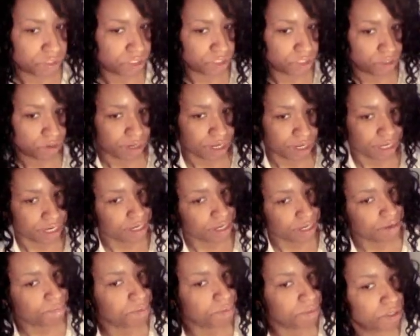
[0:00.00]
just go ahead and
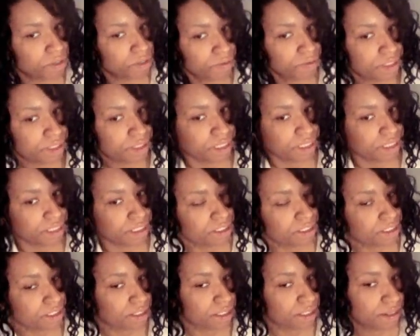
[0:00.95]
upload
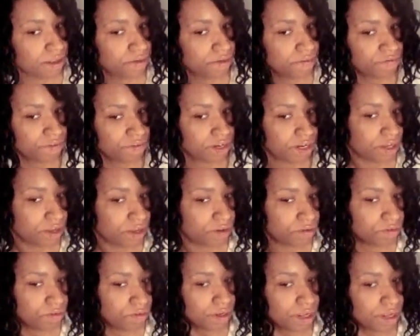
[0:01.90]
this
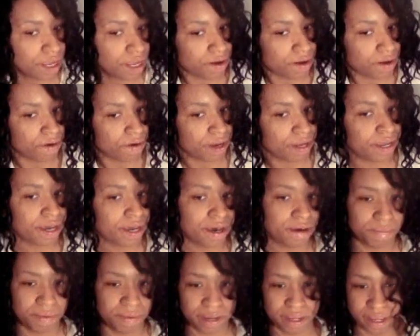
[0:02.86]
video how I
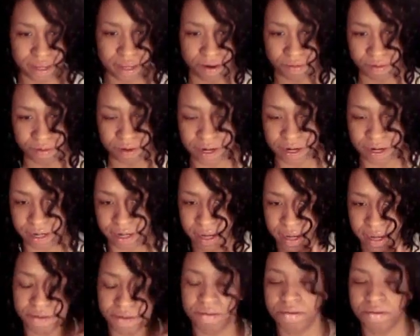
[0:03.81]
got my hair right
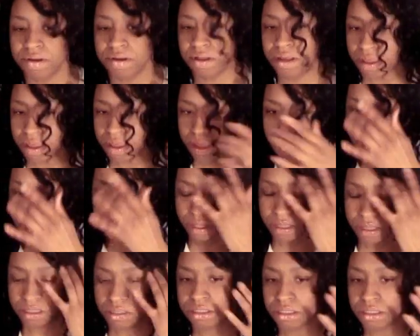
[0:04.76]
now.
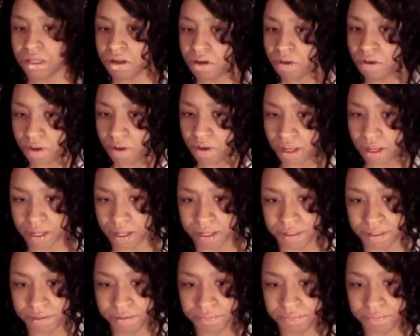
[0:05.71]
So
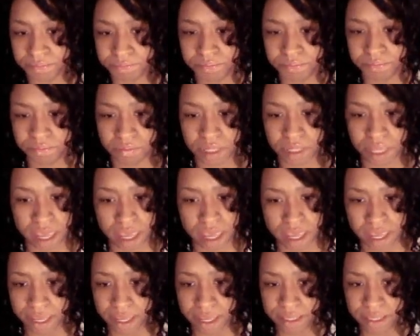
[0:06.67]

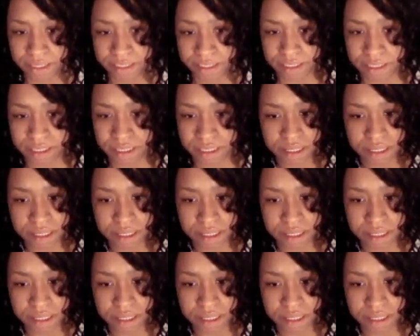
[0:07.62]
and